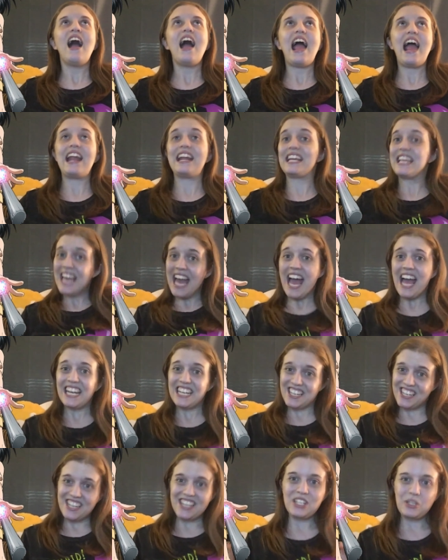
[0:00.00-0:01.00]
And again,
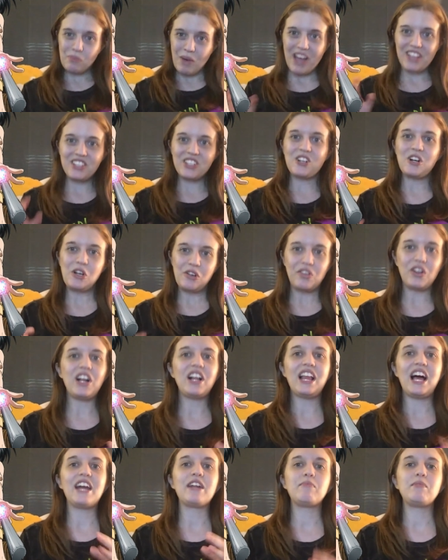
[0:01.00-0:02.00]
she's best girl for a
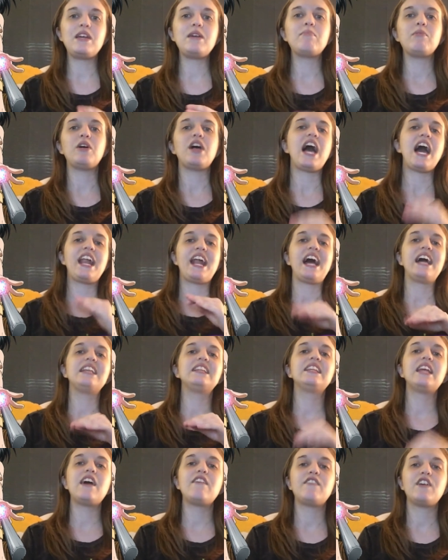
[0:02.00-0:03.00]
lot of people and I
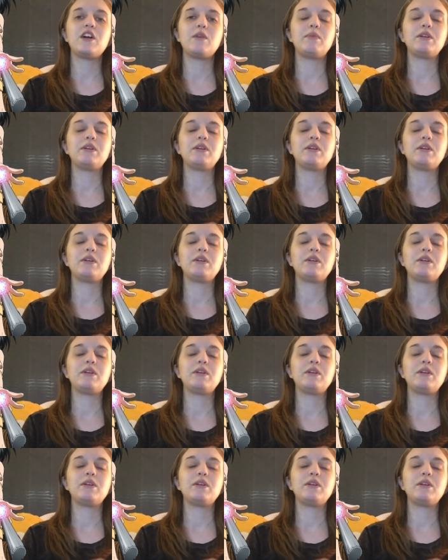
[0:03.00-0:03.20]
love her,